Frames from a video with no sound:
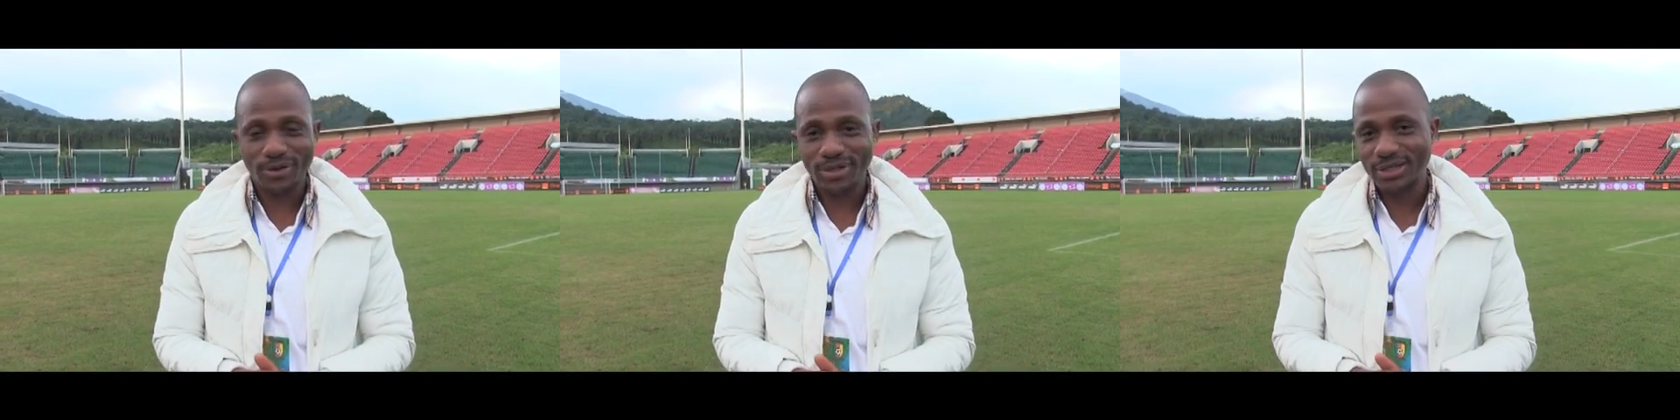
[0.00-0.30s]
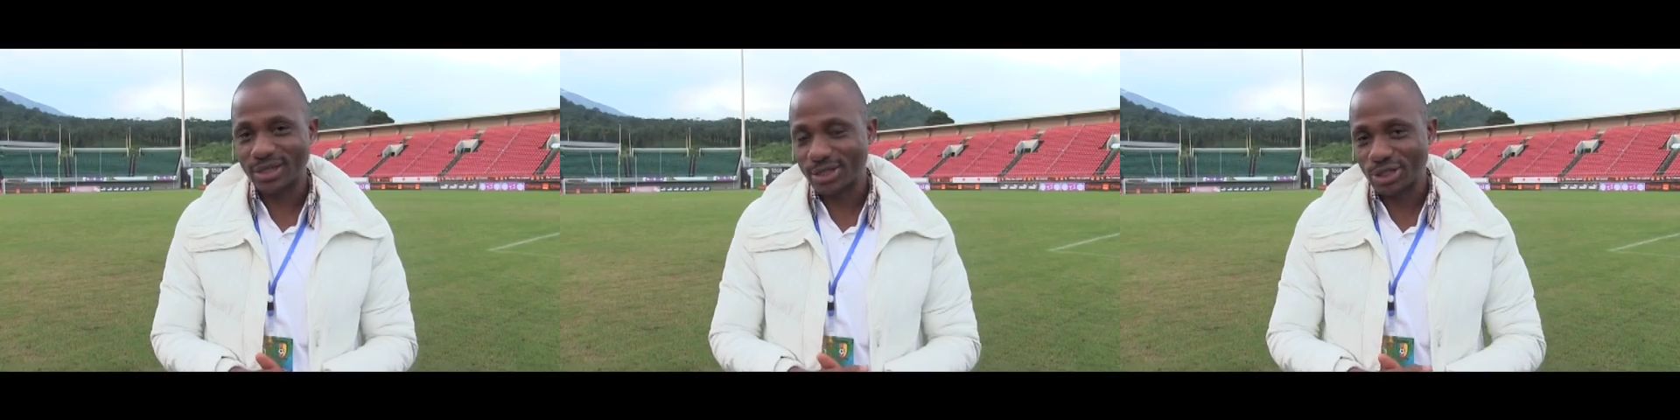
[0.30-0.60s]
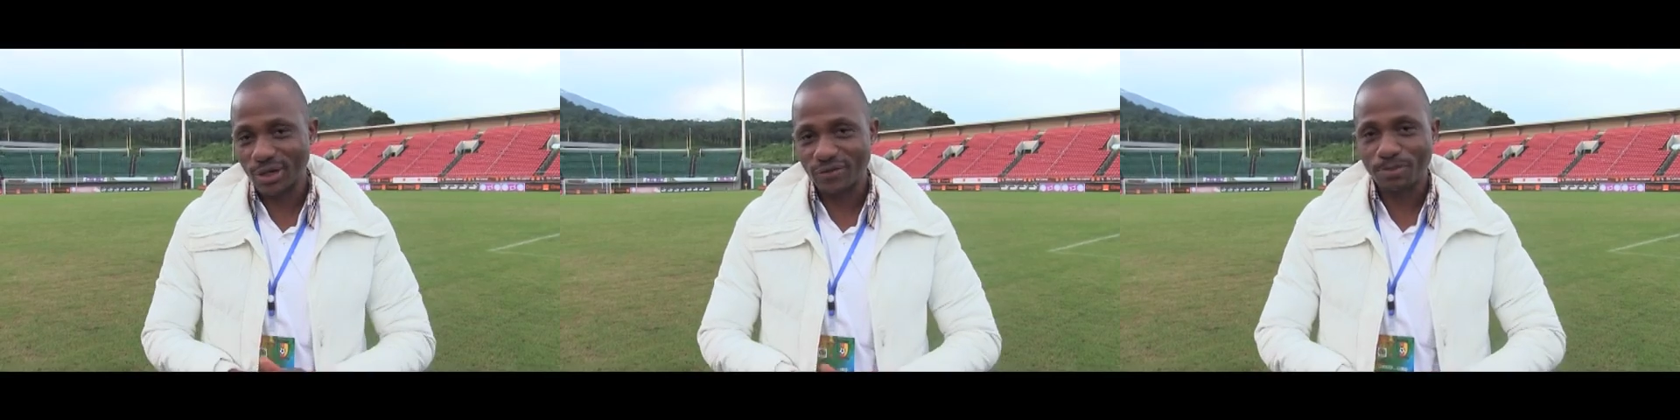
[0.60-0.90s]
on this
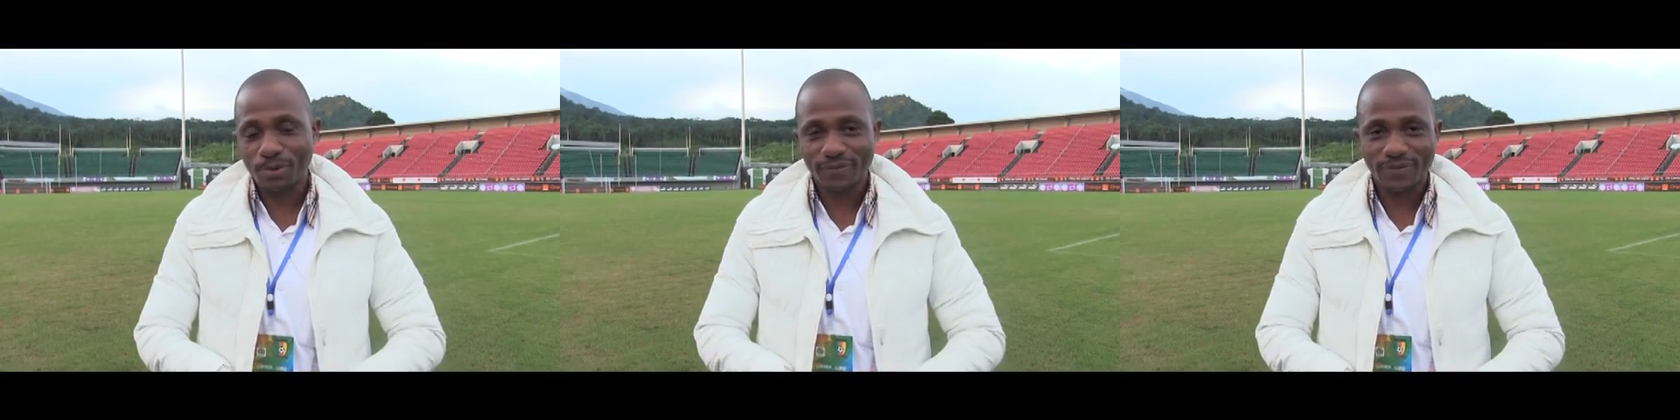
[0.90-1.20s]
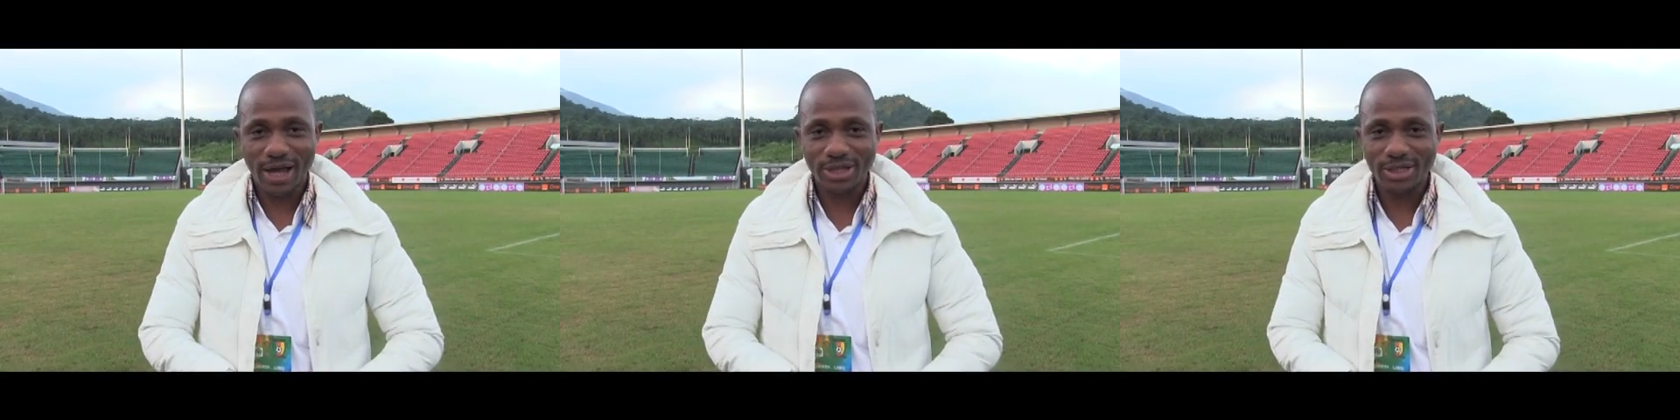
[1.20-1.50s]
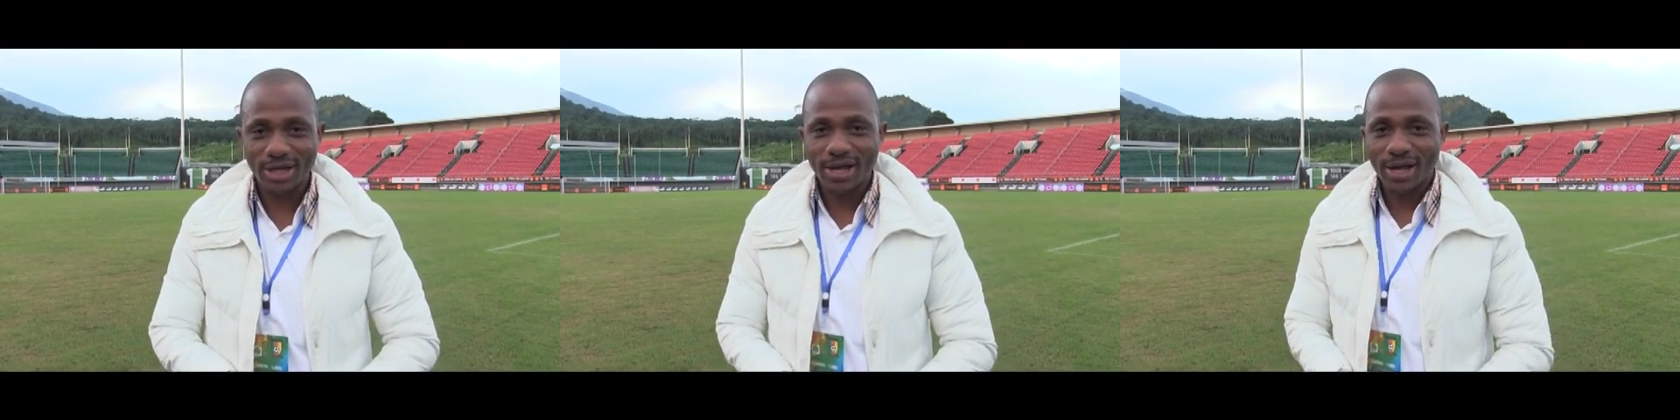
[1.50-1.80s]
edition of
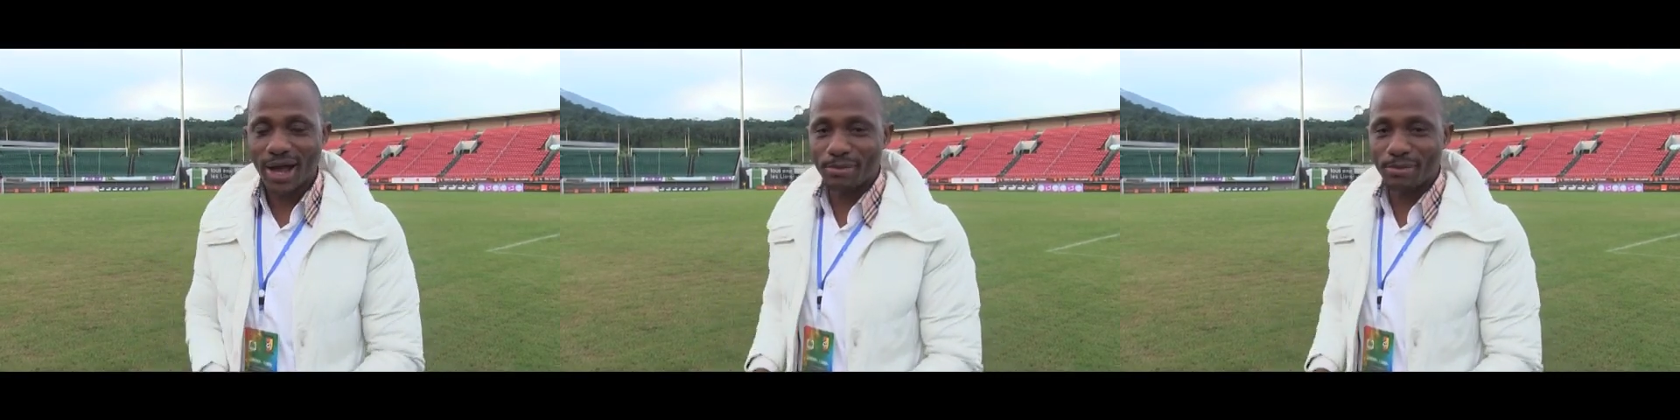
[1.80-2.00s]
Sportflash,